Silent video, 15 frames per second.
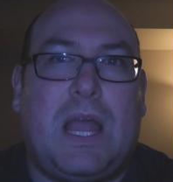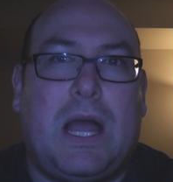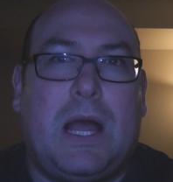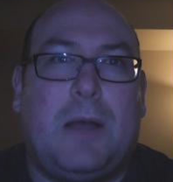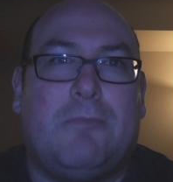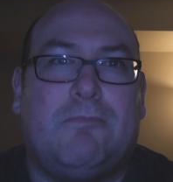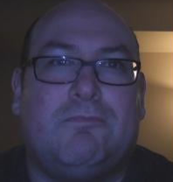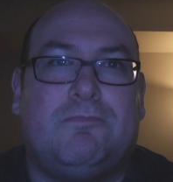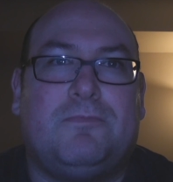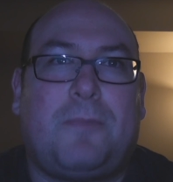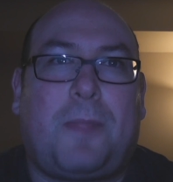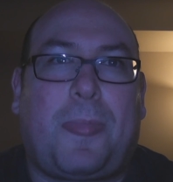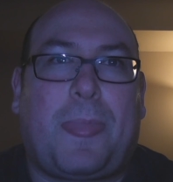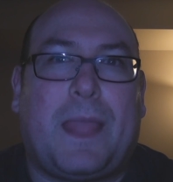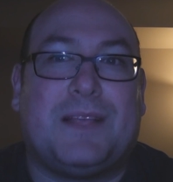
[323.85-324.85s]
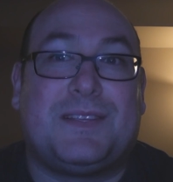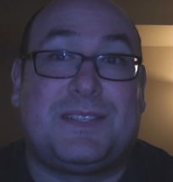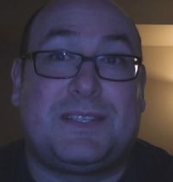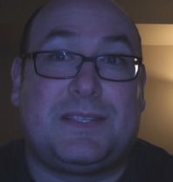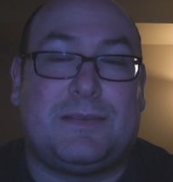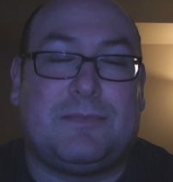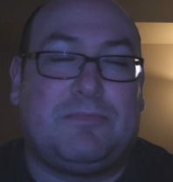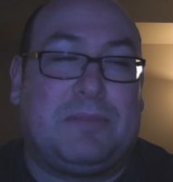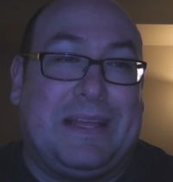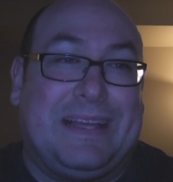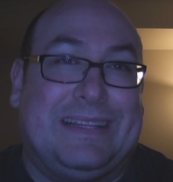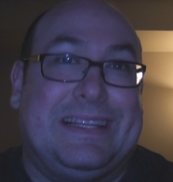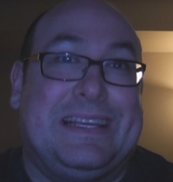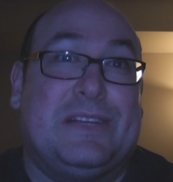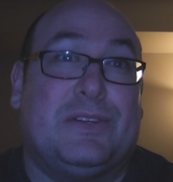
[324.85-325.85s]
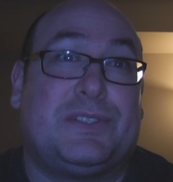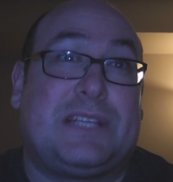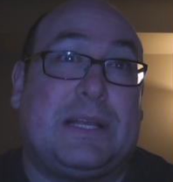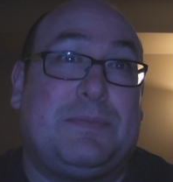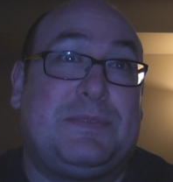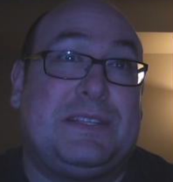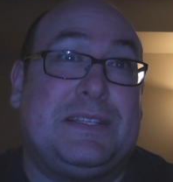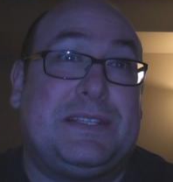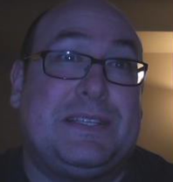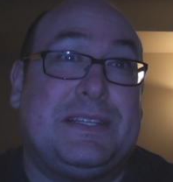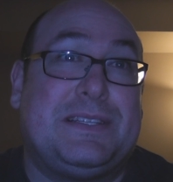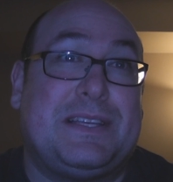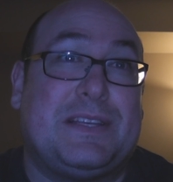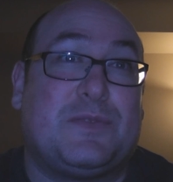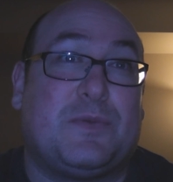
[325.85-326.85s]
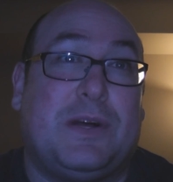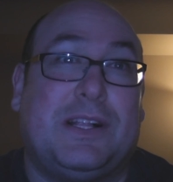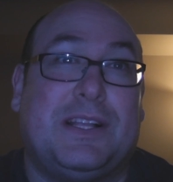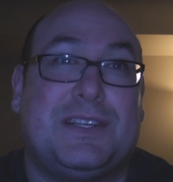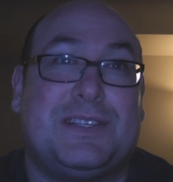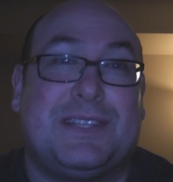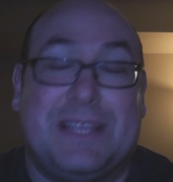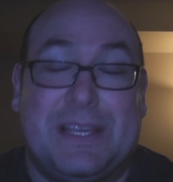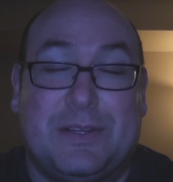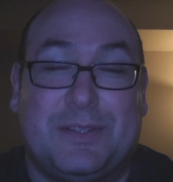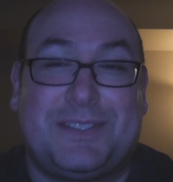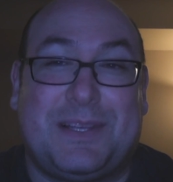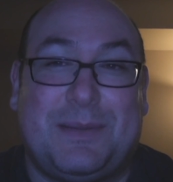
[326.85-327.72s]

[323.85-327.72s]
um, illegal substances as well as legal